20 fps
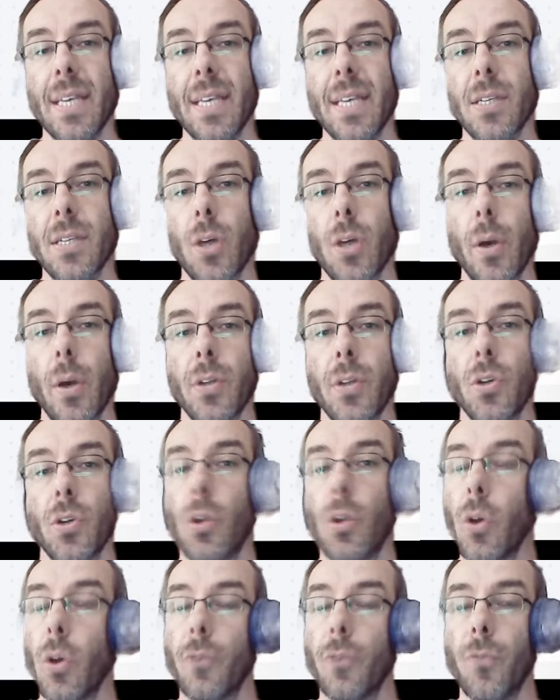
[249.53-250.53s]
is going
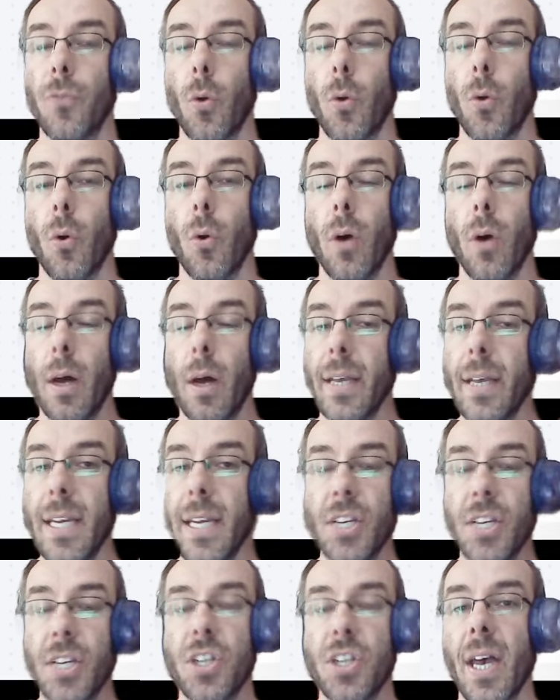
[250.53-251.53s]
to look for, on
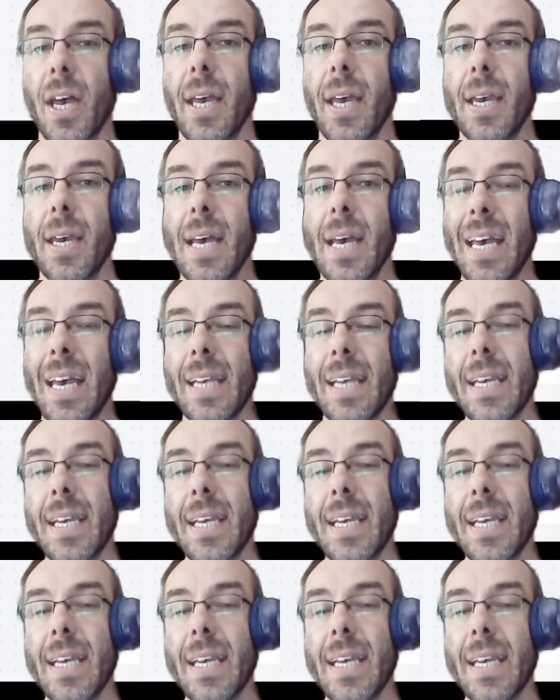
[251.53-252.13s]
each day,